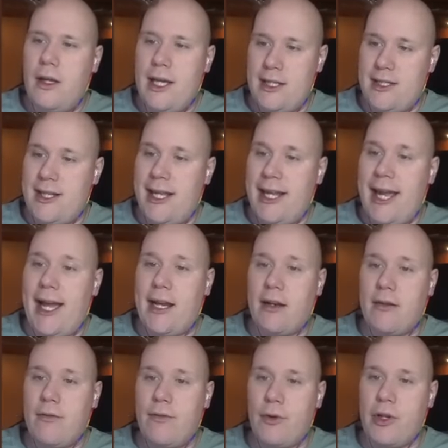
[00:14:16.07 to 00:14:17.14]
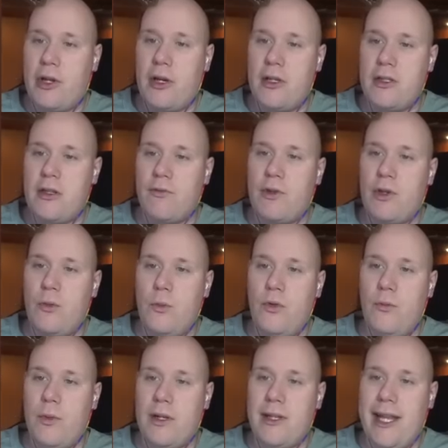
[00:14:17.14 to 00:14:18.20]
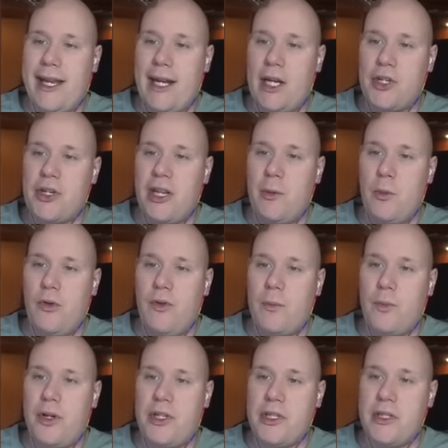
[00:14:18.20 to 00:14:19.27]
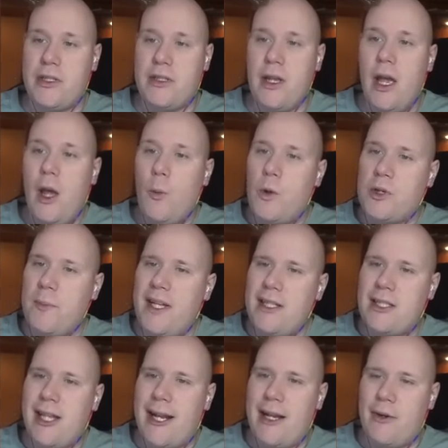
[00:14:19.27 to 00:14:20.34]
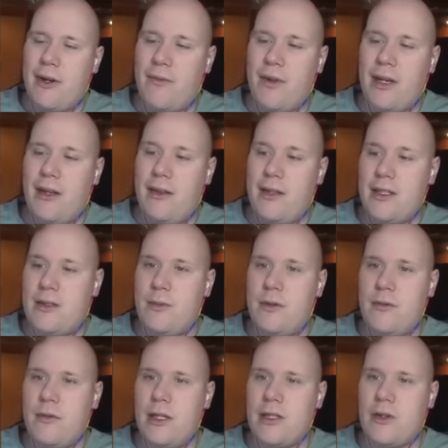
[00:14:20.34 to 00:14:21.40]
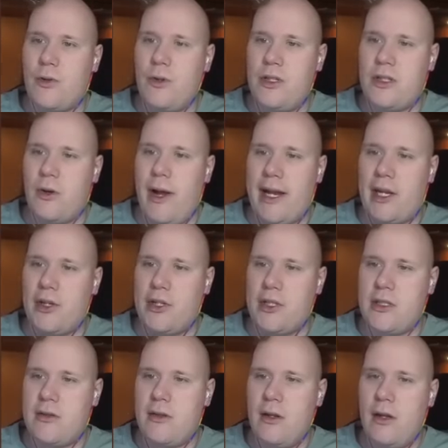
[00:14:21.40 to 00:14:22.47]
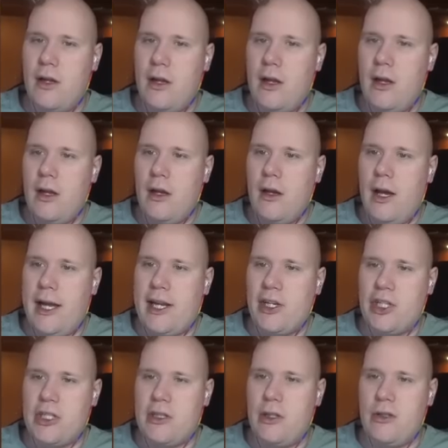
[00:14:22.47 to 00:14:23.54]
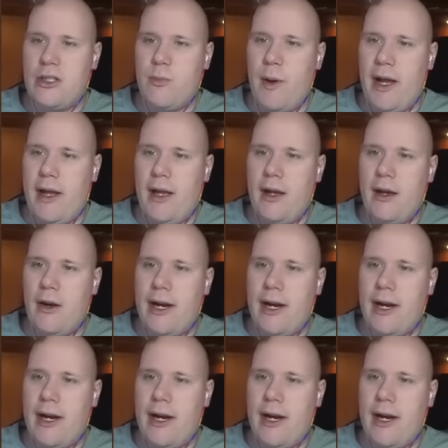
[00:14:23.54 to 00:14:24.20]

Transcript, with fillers: Yes, they can, for the cost of two movement. They can actually move on bridges, which means that I don't even need this, this cruiser. I can just I can just use my...